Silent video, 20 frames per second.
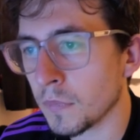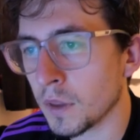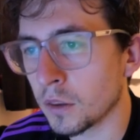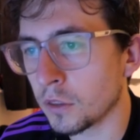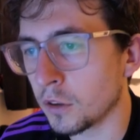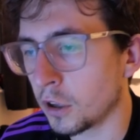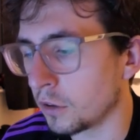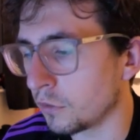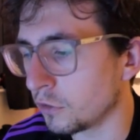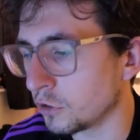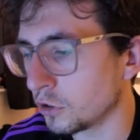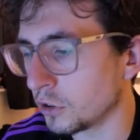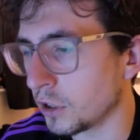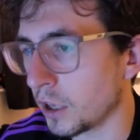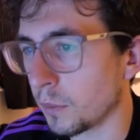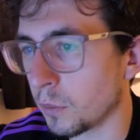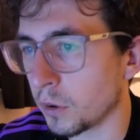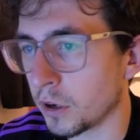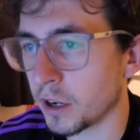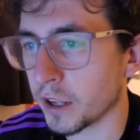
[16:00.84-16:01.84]
not the result
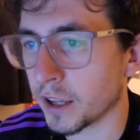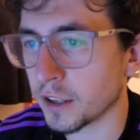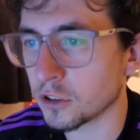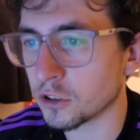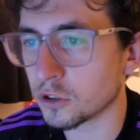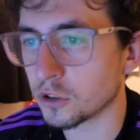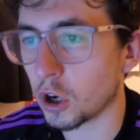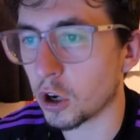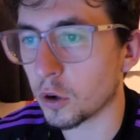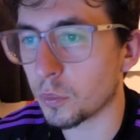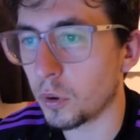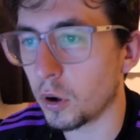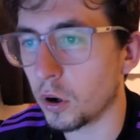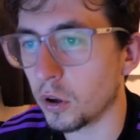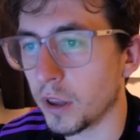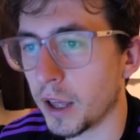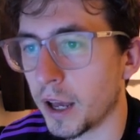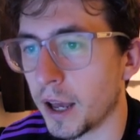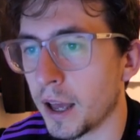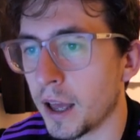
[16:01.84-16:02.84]
they wanted against
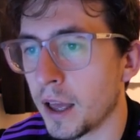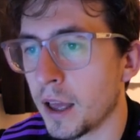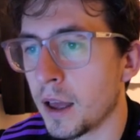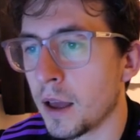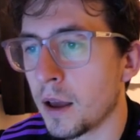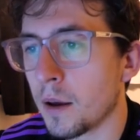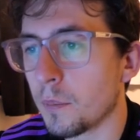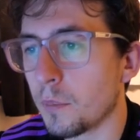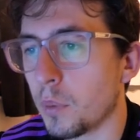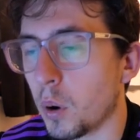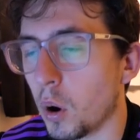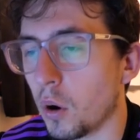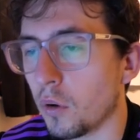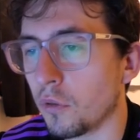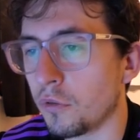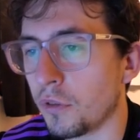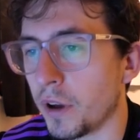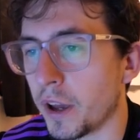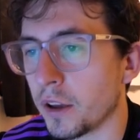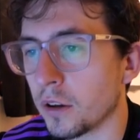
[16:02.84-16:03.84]
Stockport there.
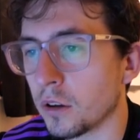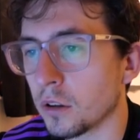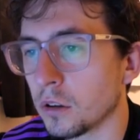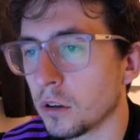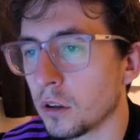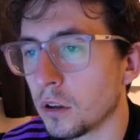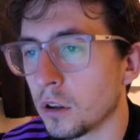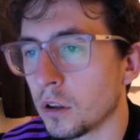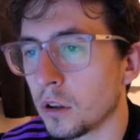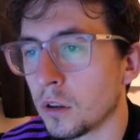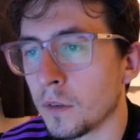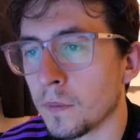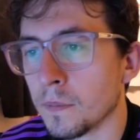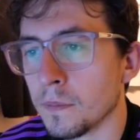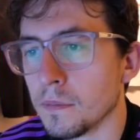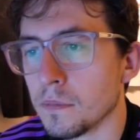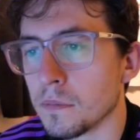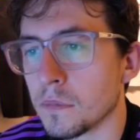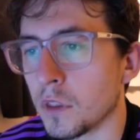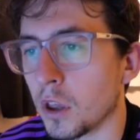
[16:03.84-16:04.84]
Port Vale
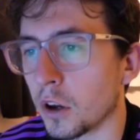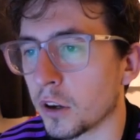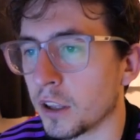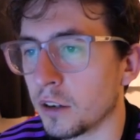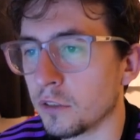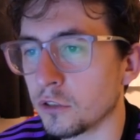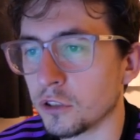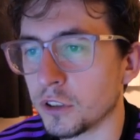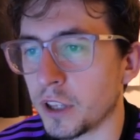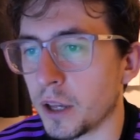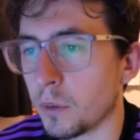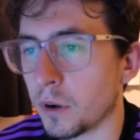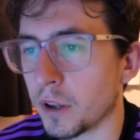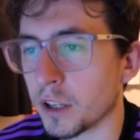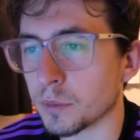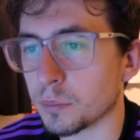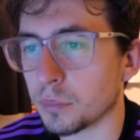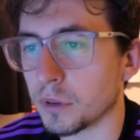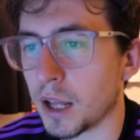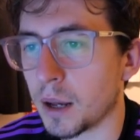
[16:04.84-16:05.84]
not getting the result they wanted
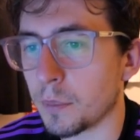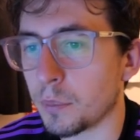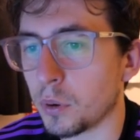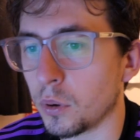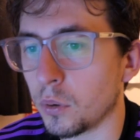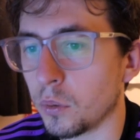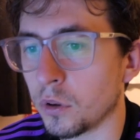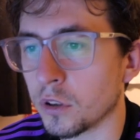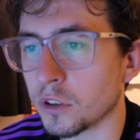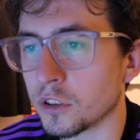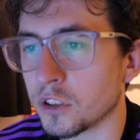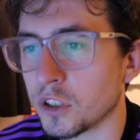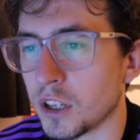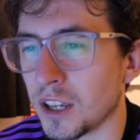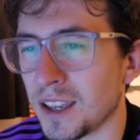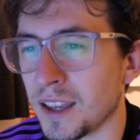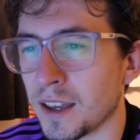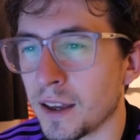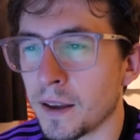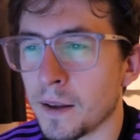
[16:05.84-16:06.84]
against Blackpool. We're going to
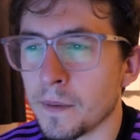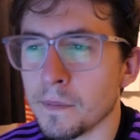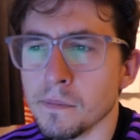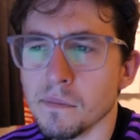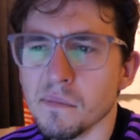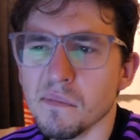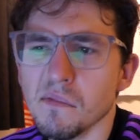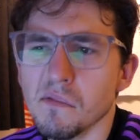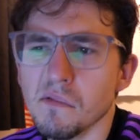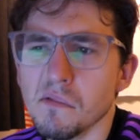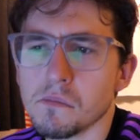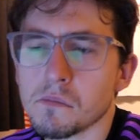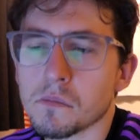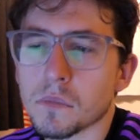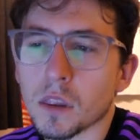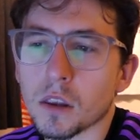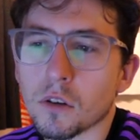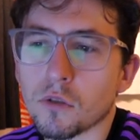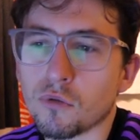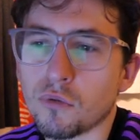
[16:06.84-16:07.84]
see
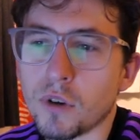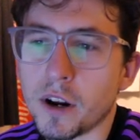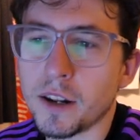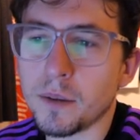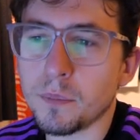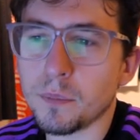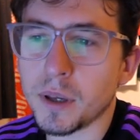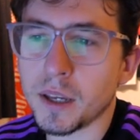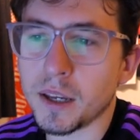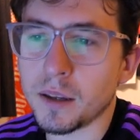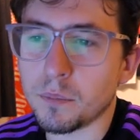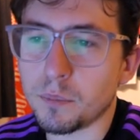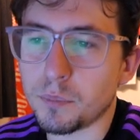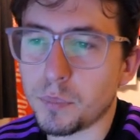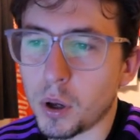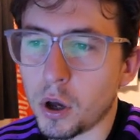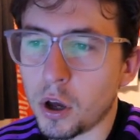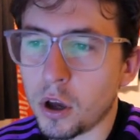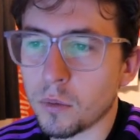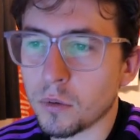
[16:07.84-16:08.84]
Reading beating Burton.
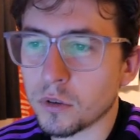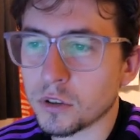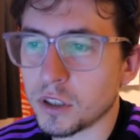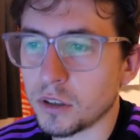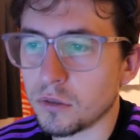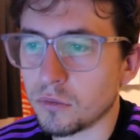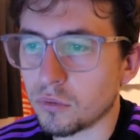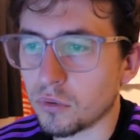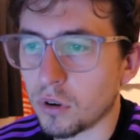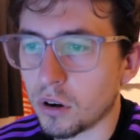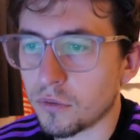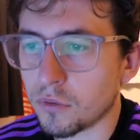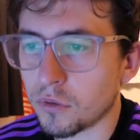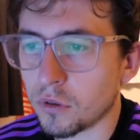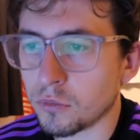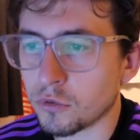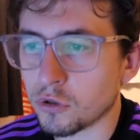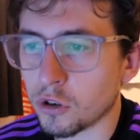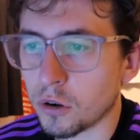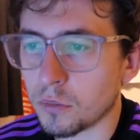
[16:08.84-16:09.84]
We're going to see
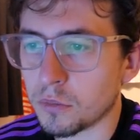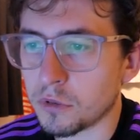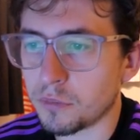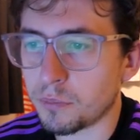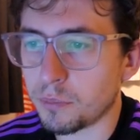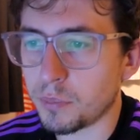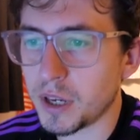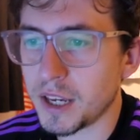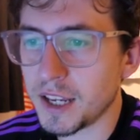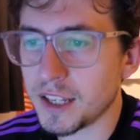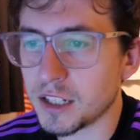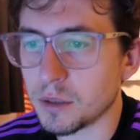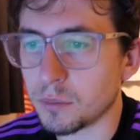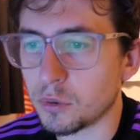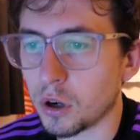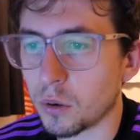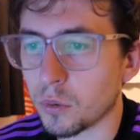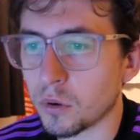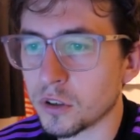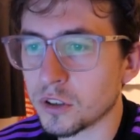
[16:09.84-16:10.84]
Rotherham drawing with
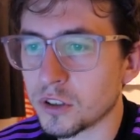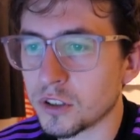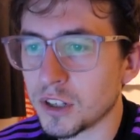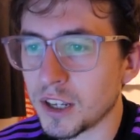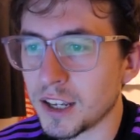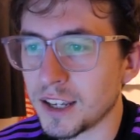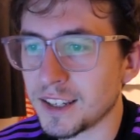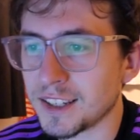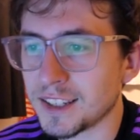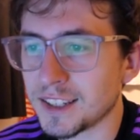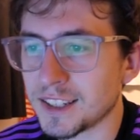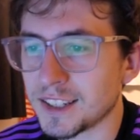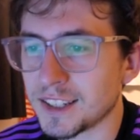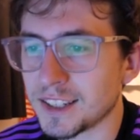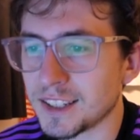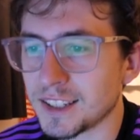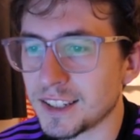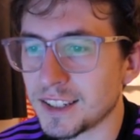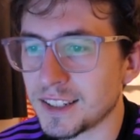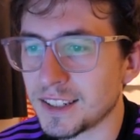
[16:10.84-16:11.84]
Peterborough. We're going to see
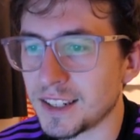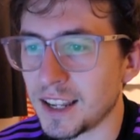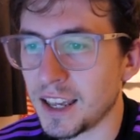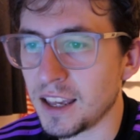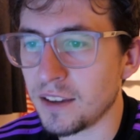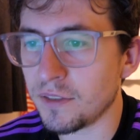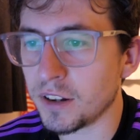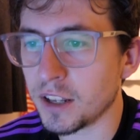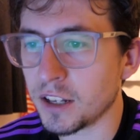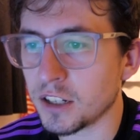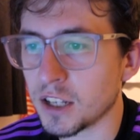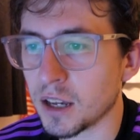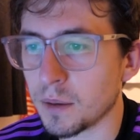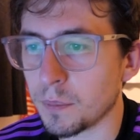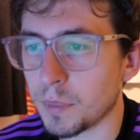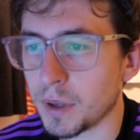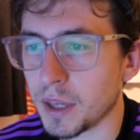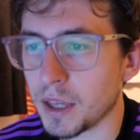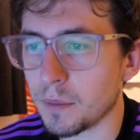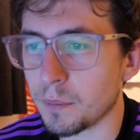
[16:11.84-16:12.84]
Stevenage
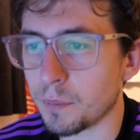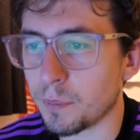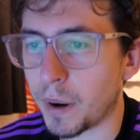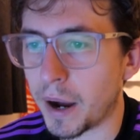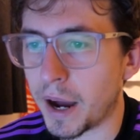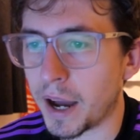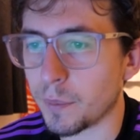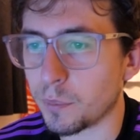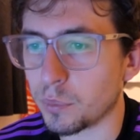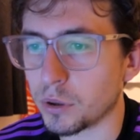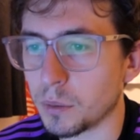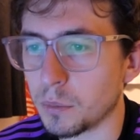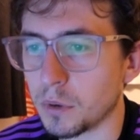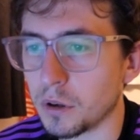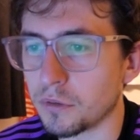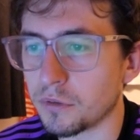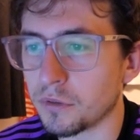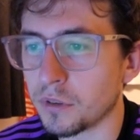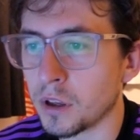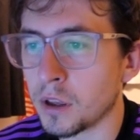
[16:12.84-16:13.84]
getting beat by
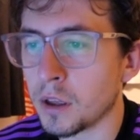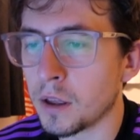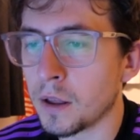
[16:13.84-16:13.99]
Plymouth.